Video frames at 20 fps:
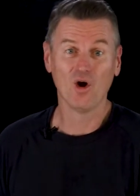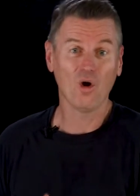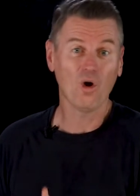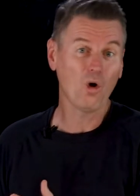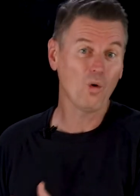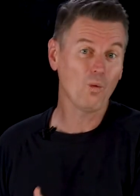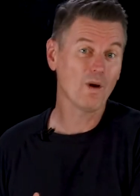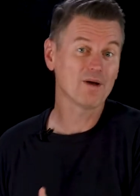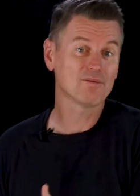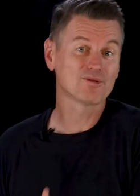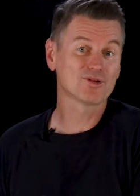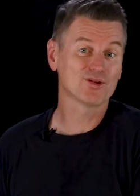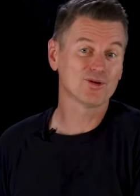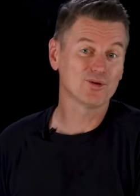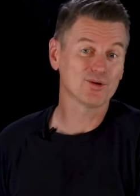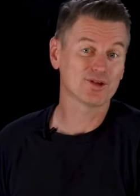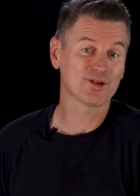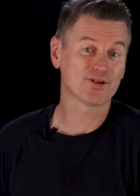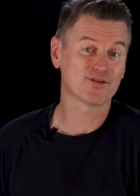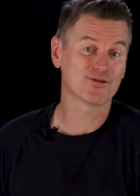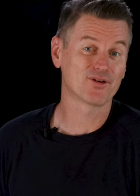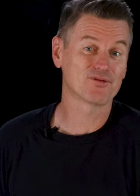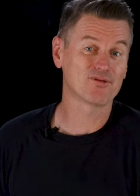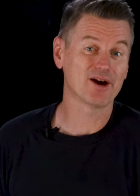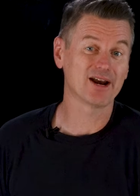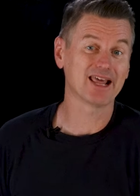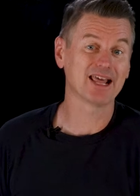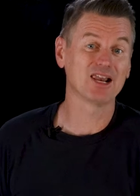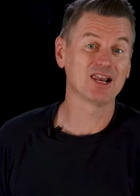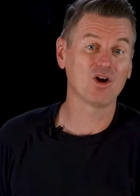or where resources for
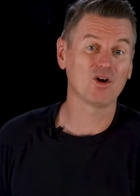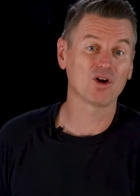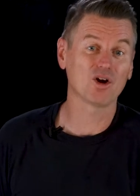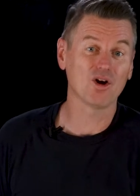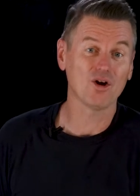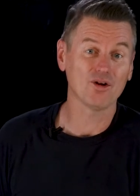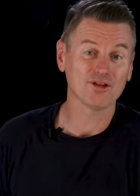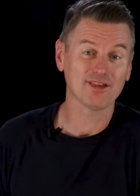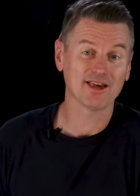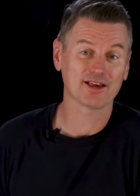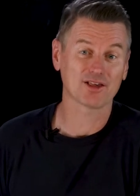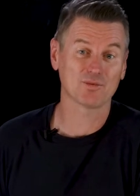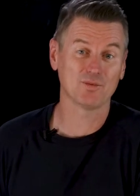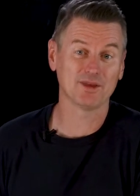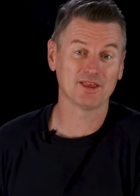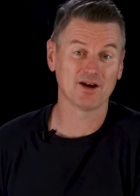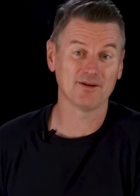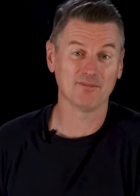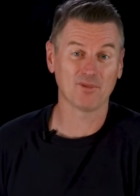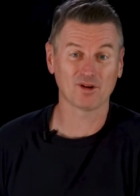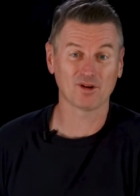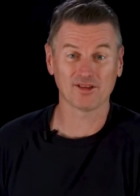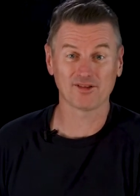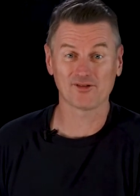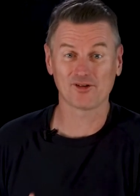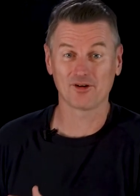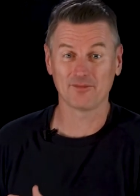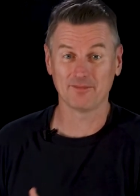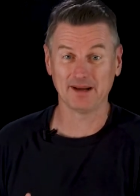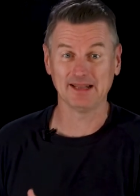running long context window models
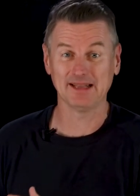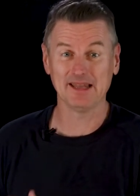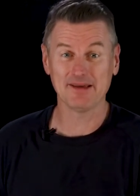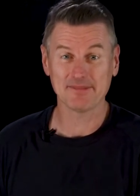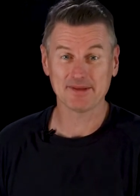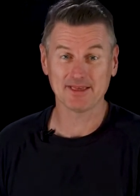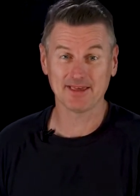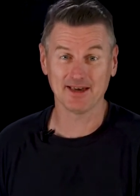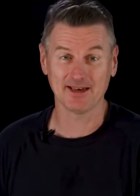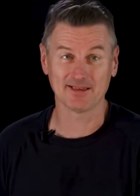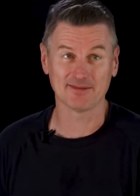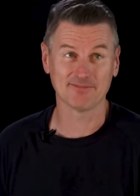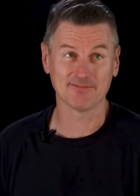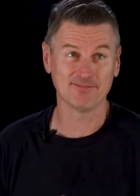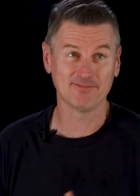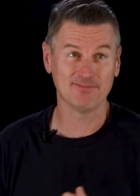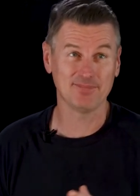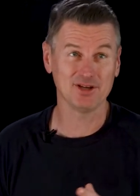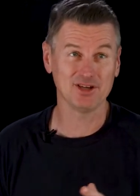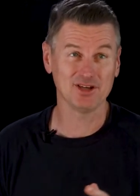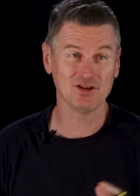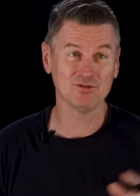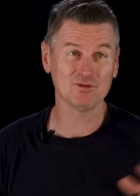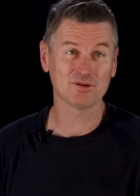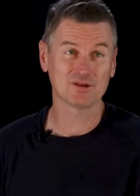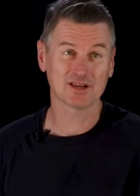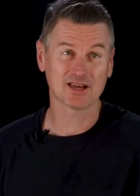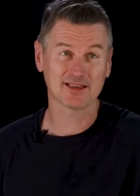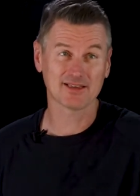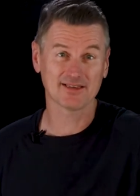are a bit limited. But you
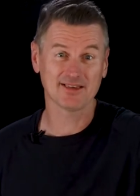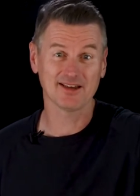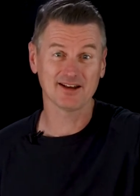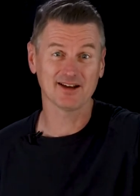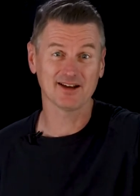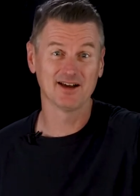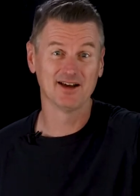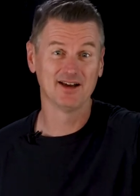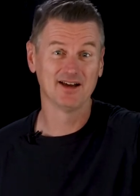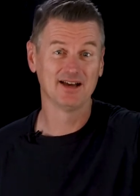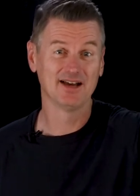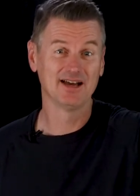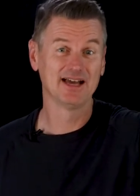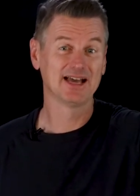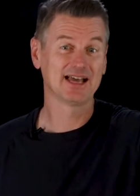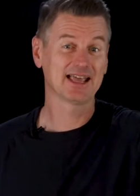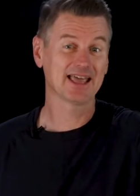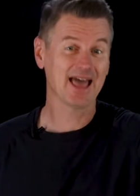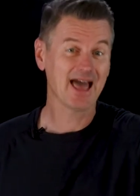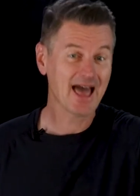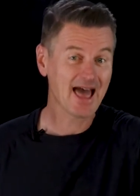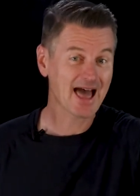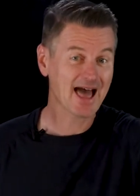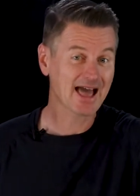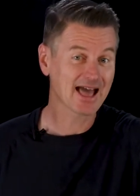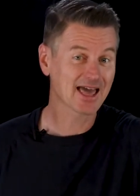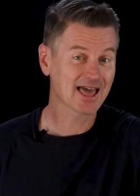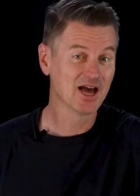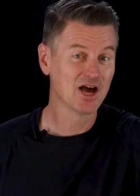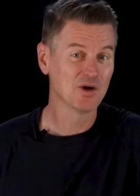would consider
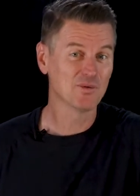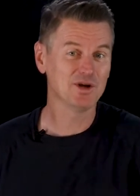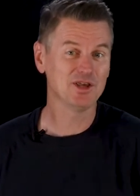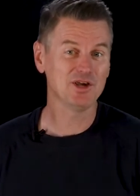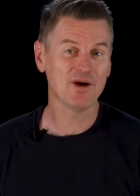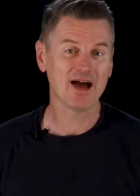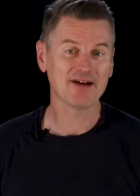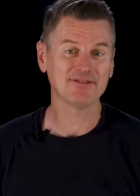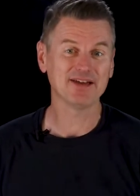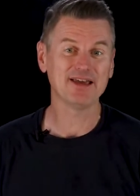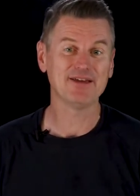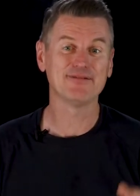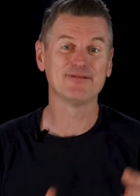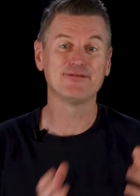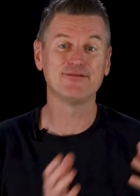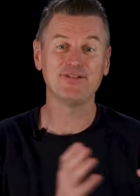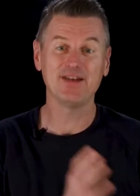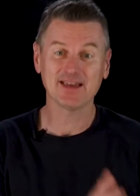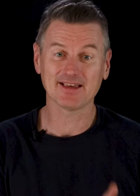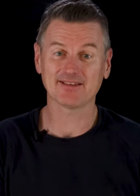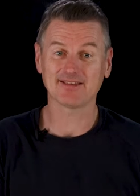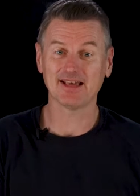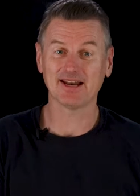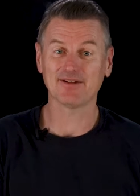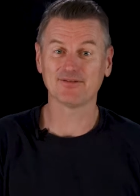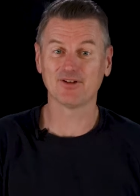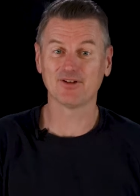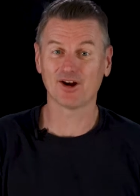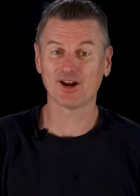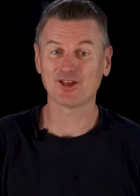CAG when you have a fixed set
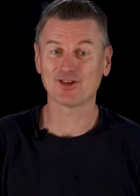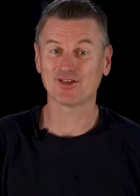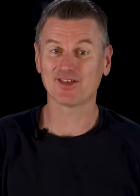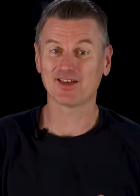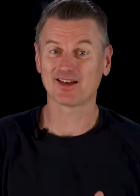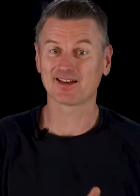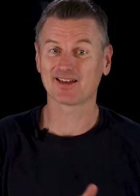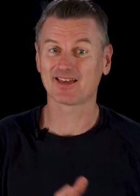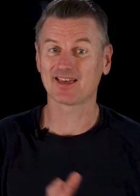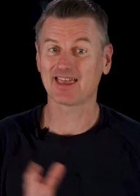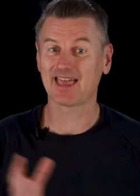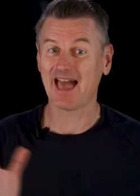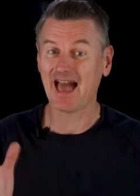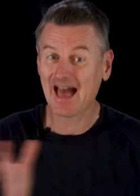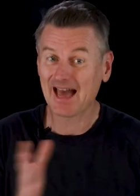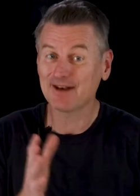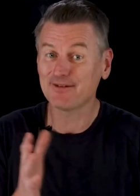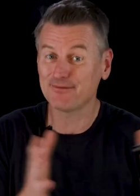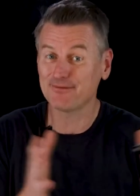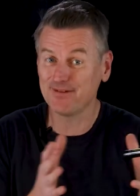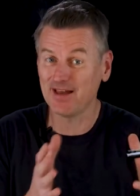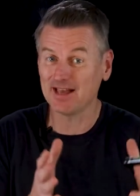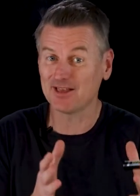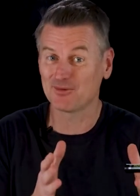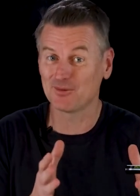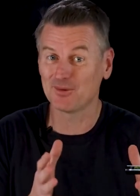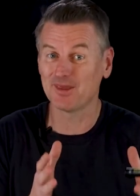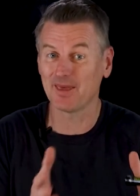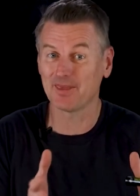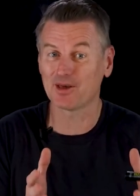of knowledge that can
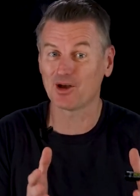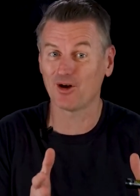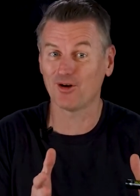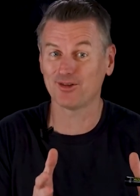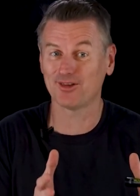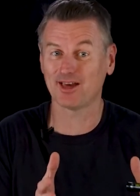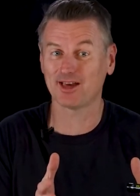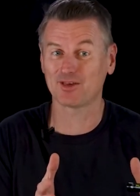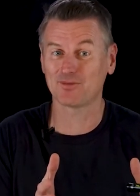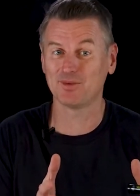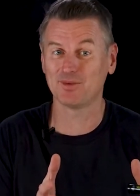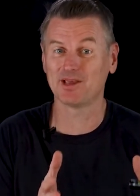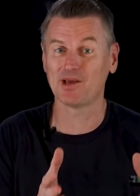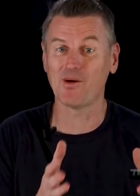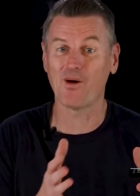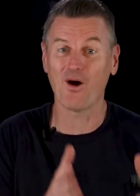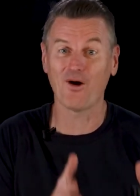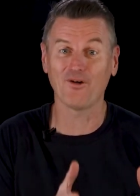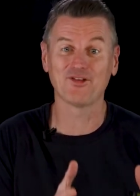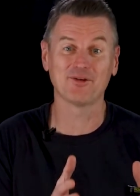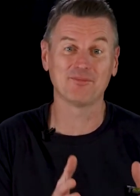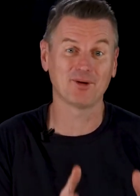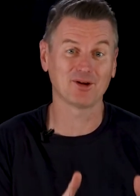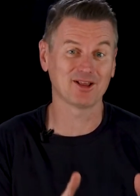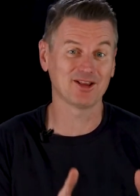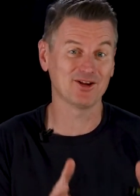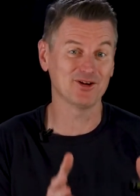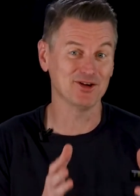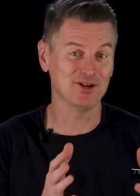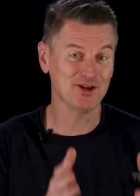fit within the context window of the
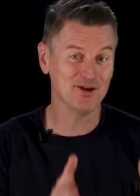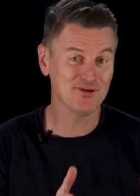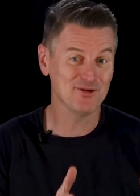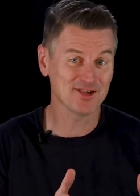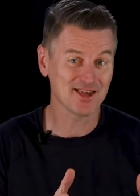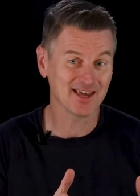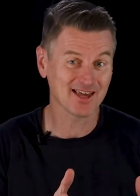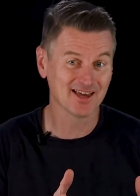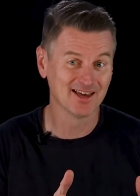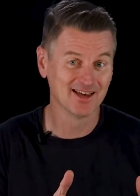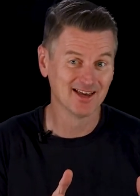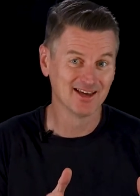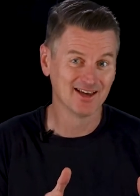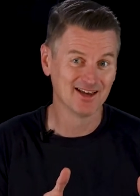model you're using,